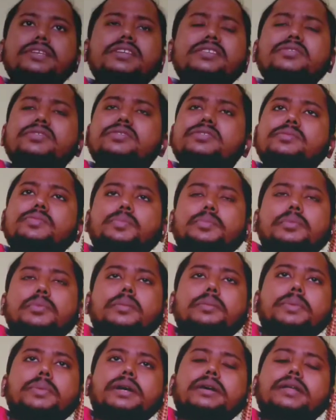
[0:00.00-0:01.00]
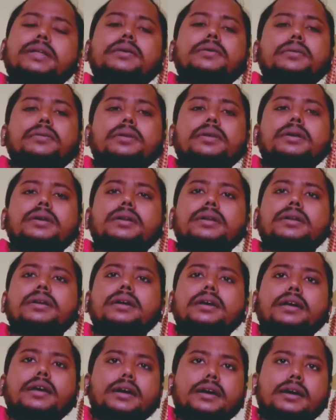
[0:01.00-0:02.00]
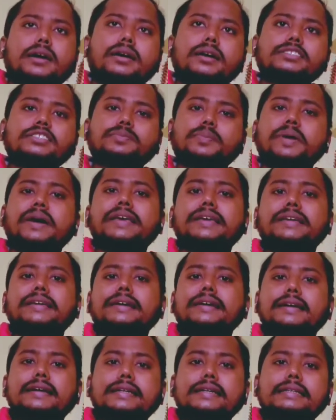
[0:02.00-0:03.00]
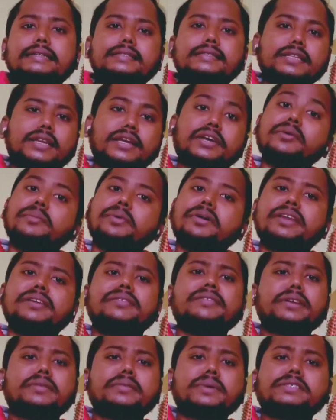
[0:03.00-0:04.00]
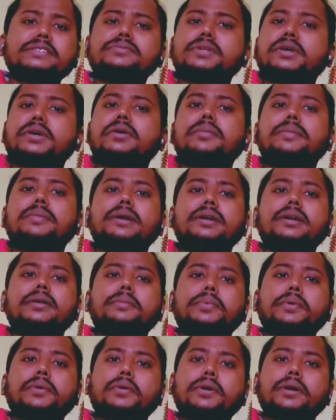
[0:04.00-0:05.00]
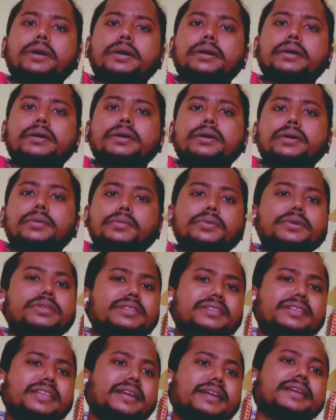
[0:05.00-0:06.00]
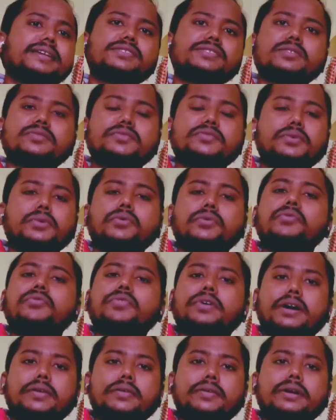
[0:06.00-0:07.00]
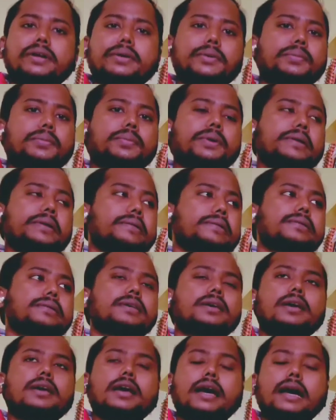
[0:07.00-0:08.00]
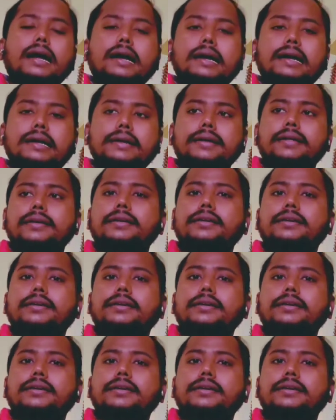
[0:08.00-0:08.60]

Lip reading: This particular spiker is very much recommended product within the range of 400 to 500 rupees, and